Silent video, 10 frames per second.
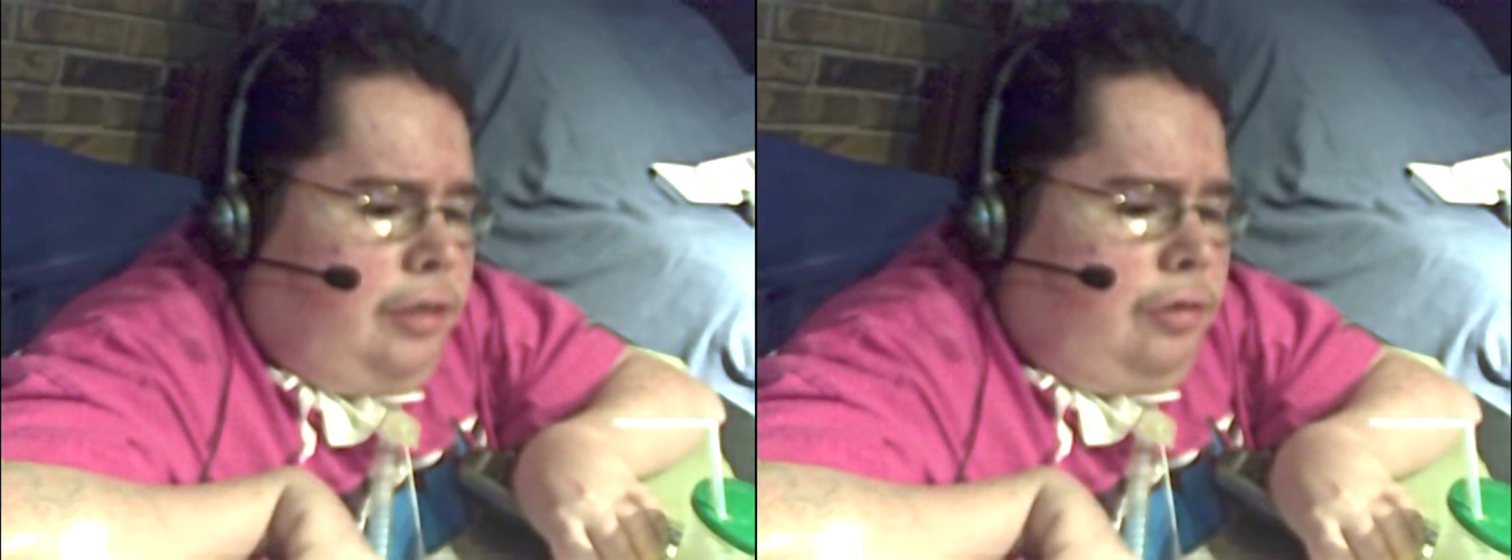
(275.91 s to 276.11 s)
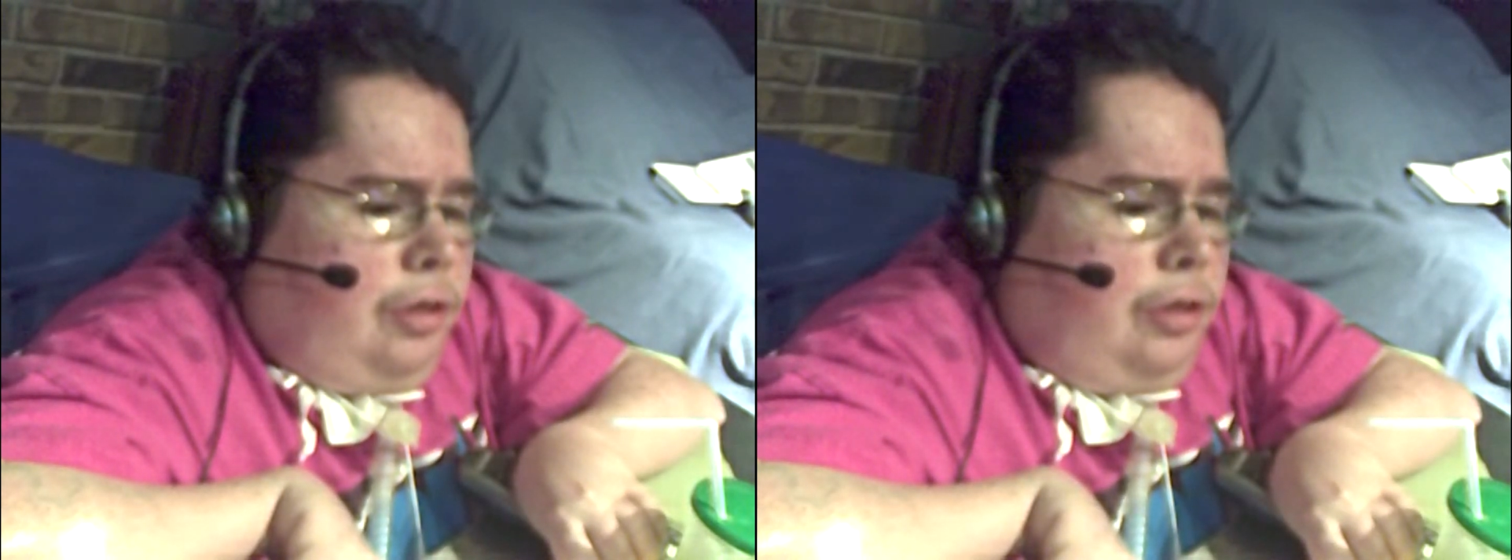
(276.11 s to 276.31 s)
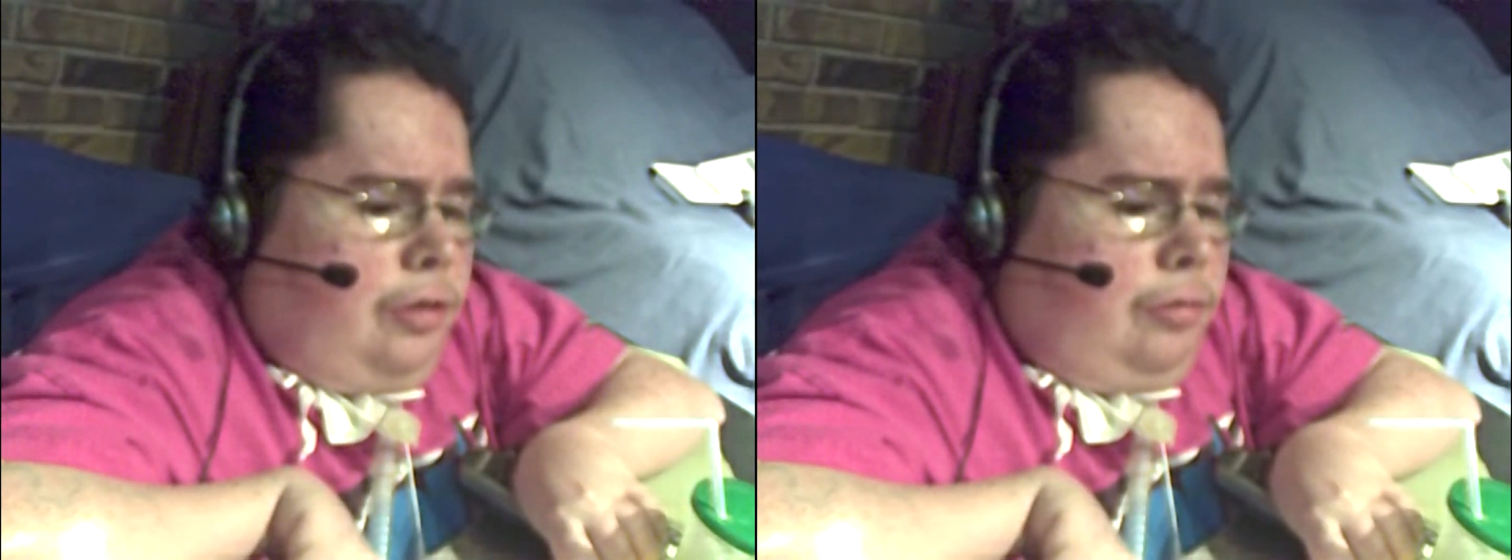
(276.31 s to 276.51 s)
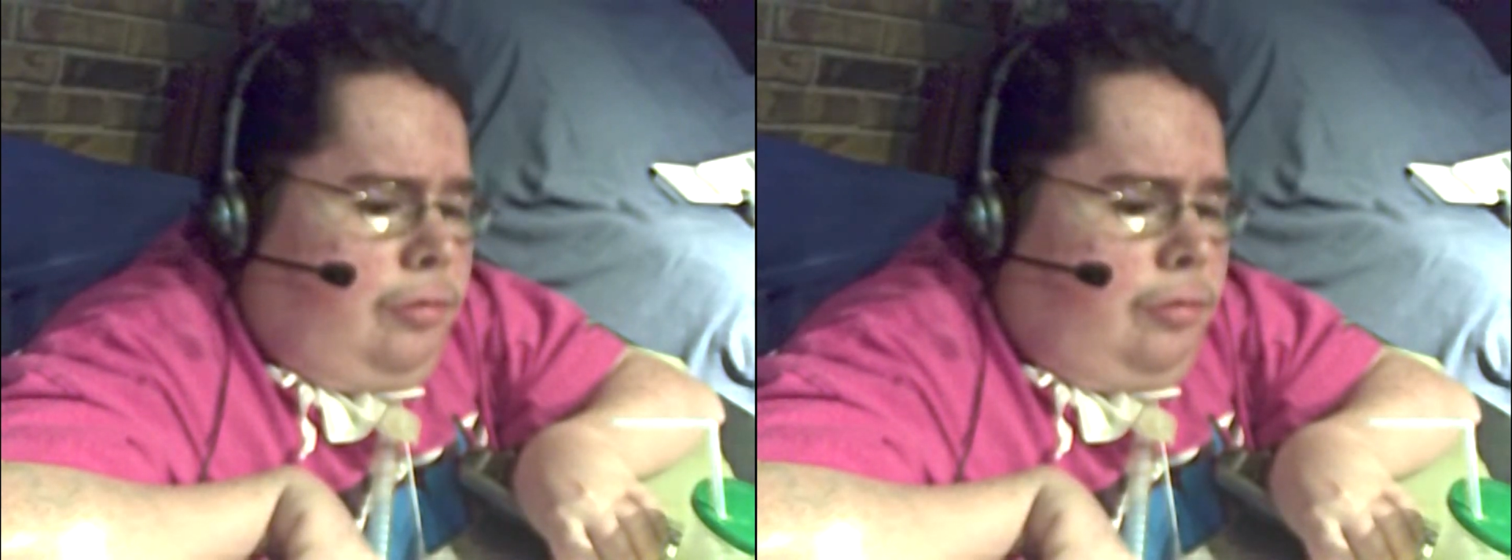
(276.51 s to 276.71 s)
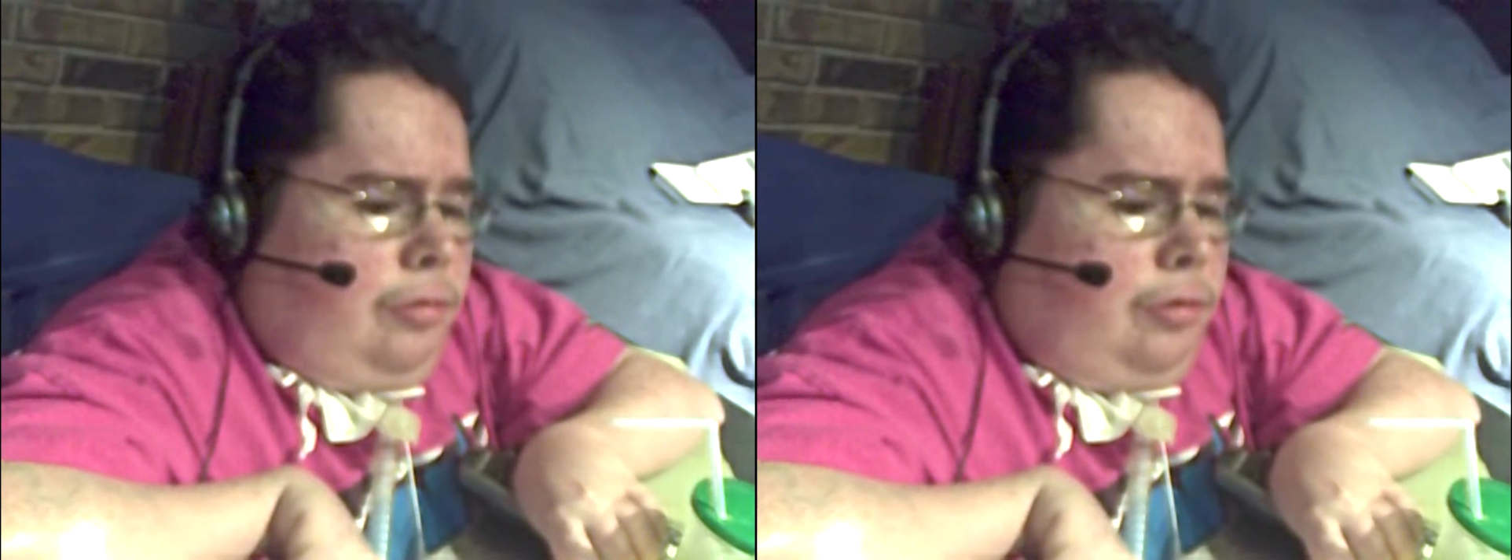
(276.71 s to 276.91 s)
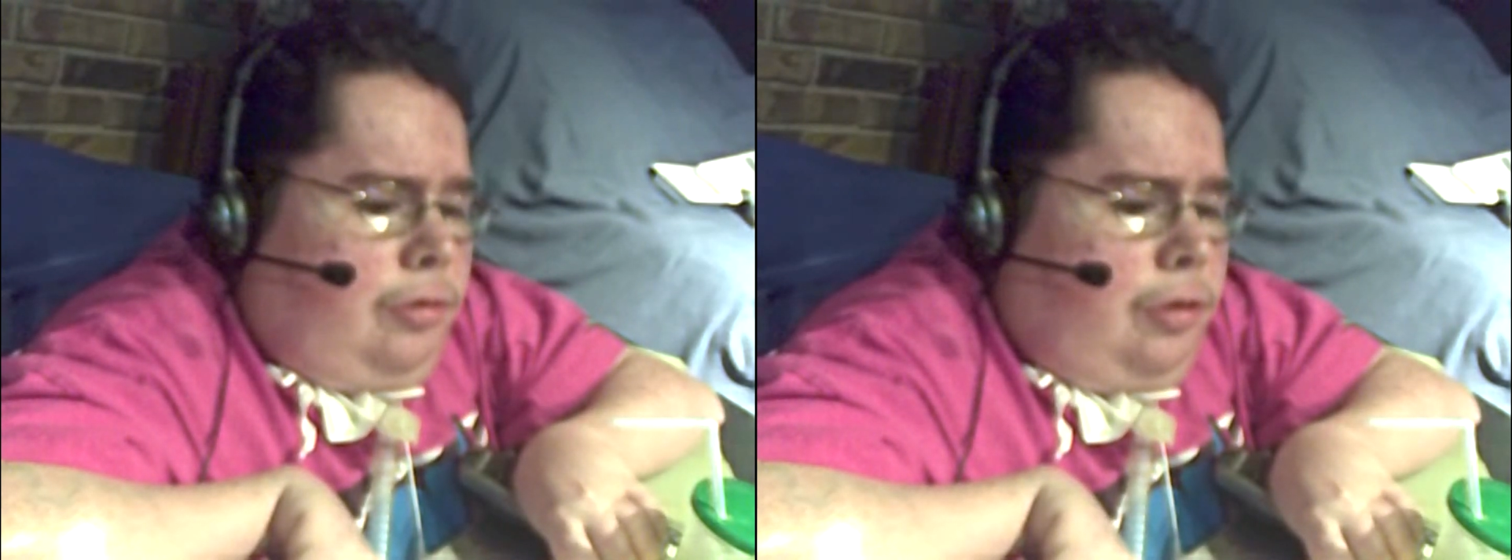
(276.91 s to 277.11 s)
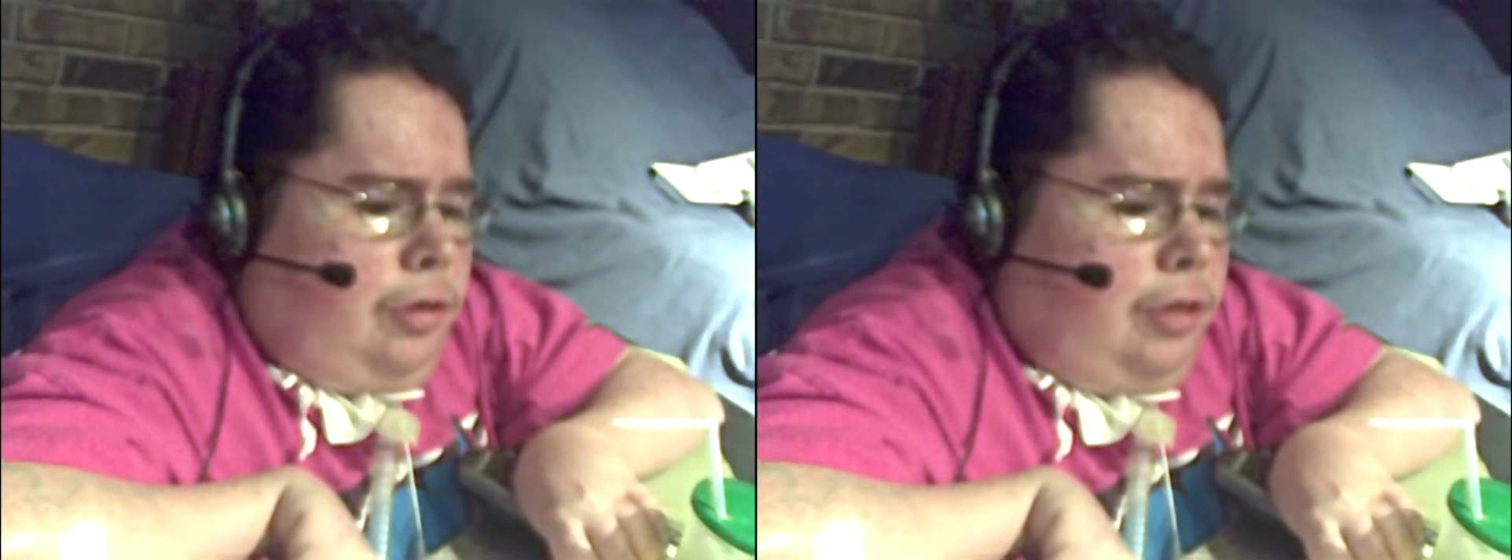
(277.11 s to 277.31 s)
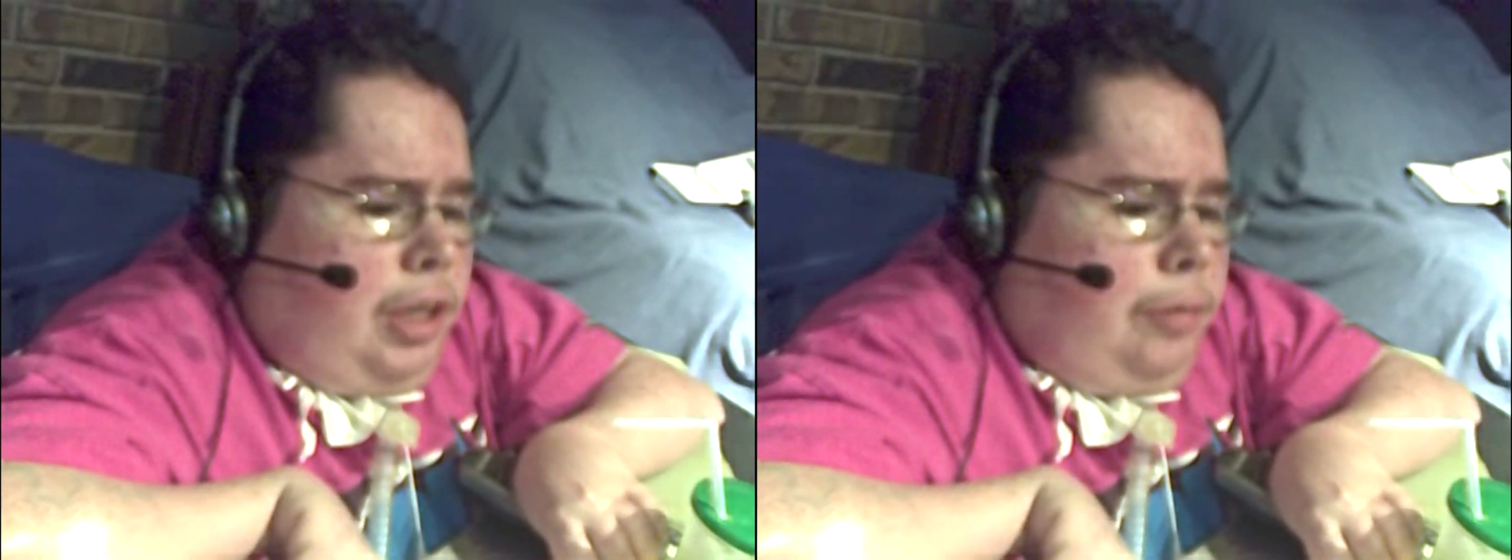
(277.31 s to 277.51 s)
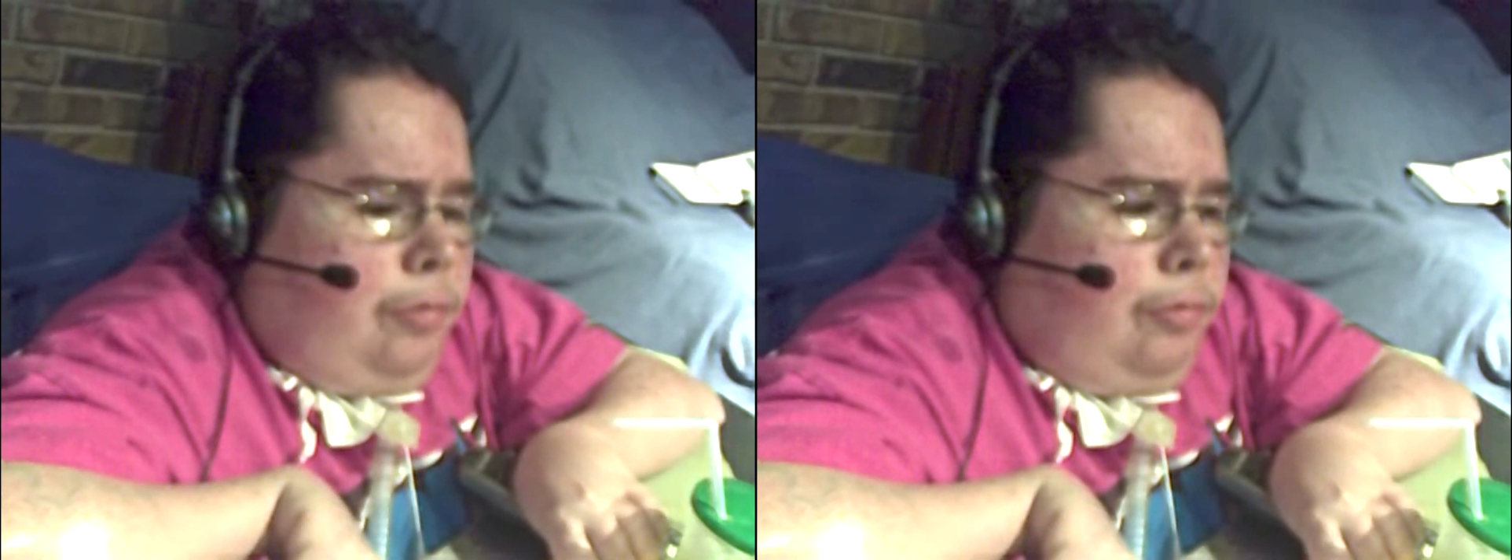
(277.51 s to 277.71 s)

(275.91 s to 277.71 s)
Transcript: The cable